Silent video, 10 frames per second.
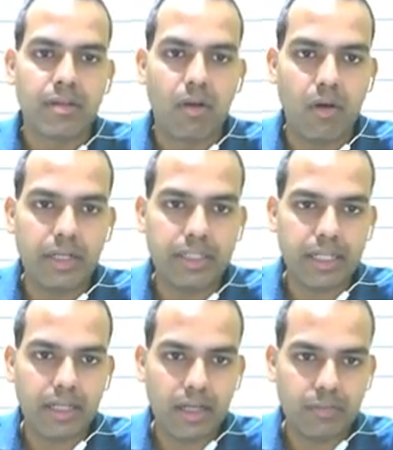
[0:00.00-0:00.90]
or it
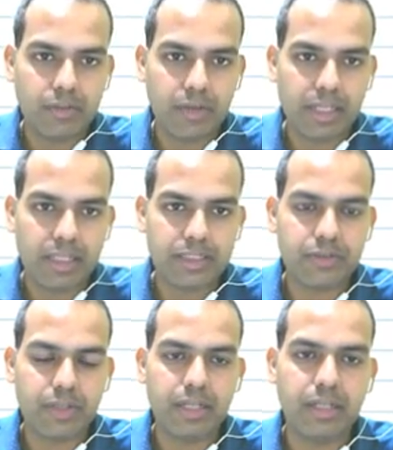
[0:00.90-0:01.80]
can come directly
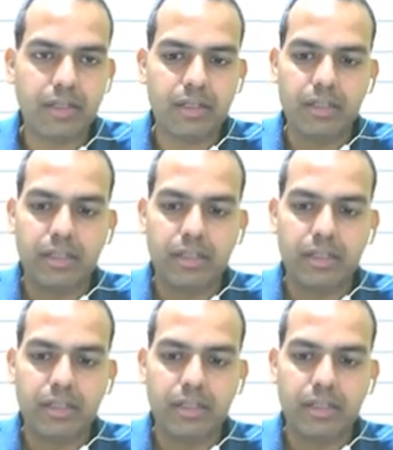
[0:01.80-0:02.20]
straight here.